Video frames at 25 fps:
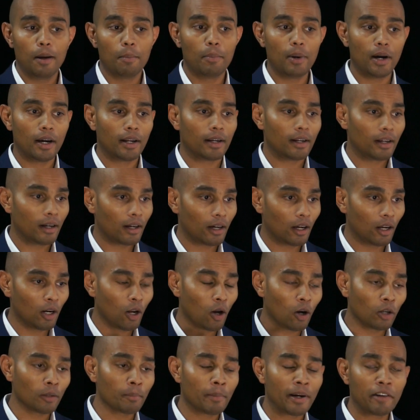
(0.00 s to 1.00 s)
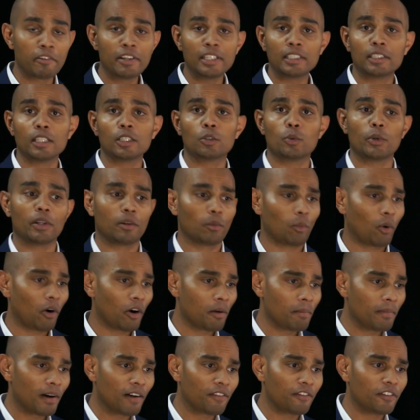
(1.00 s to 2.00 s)
But along my research with
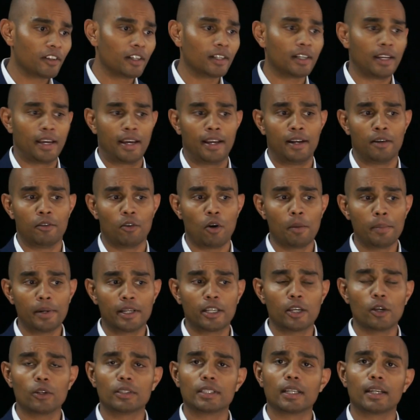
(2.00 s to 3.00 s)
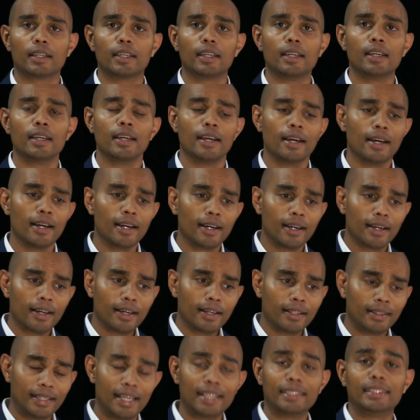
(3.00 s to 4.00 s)
Warren Buffett and Robert Kiyosaki,
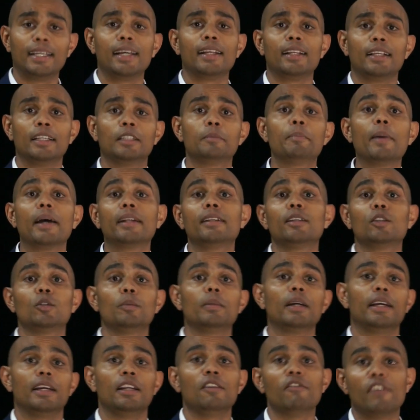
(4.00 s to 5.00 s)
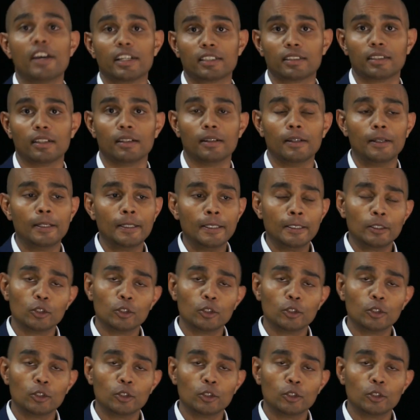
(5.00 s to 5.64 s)
they said it's better to be an investor.